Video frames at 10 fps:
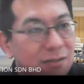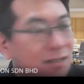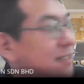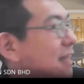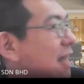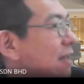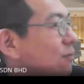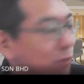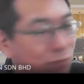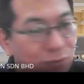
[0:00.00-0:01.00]
This
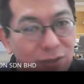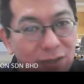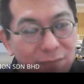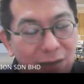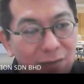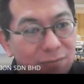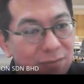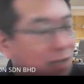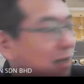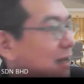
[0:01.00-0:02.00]
slide will give out
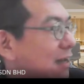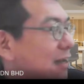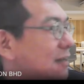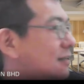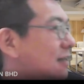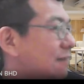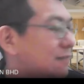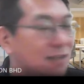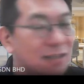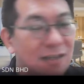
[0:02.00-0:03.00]

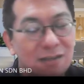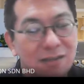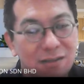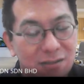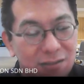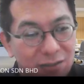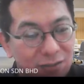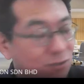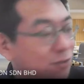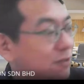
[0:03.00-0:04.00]
after
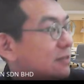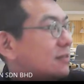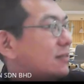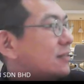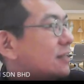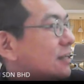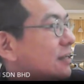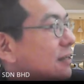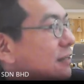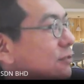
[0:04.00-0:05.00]
the
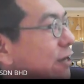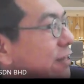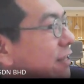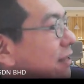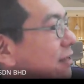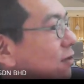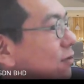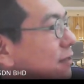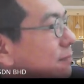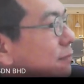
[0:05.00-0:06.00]
training, right,
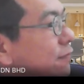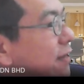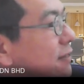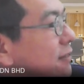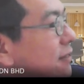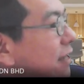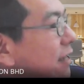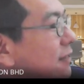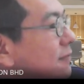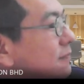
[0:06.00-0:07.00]
or the briefing.
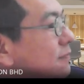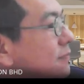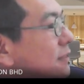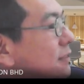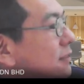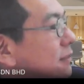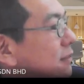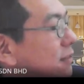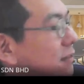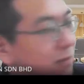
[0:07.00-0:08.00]
Okay.
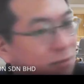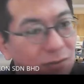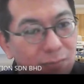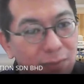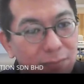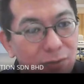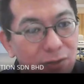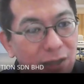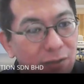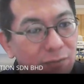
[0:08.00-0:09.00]
So maybe
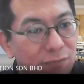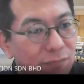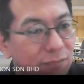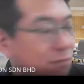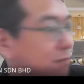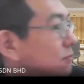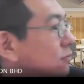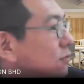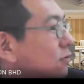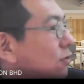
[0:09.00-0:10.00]
you can
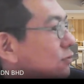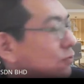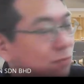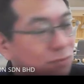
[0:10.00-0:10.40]
go